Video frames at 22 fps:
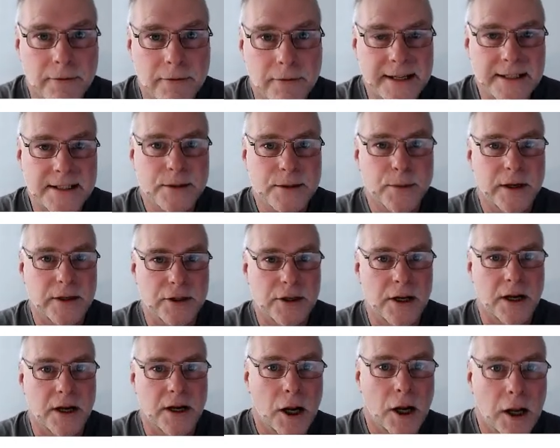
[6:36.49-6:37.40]
reed
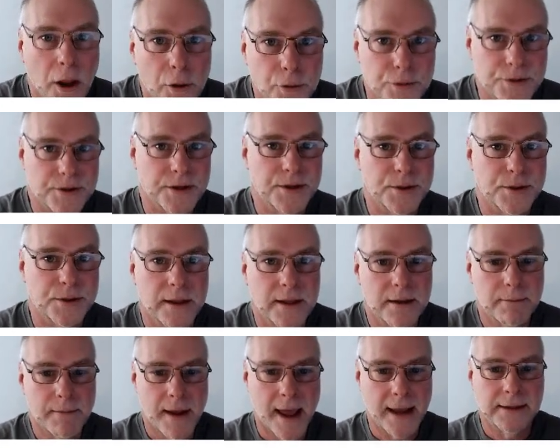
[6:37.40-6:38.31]
switch. It closes when
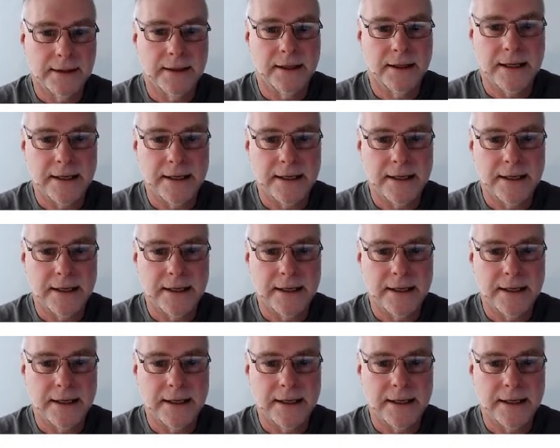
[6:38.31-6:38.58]
the magnet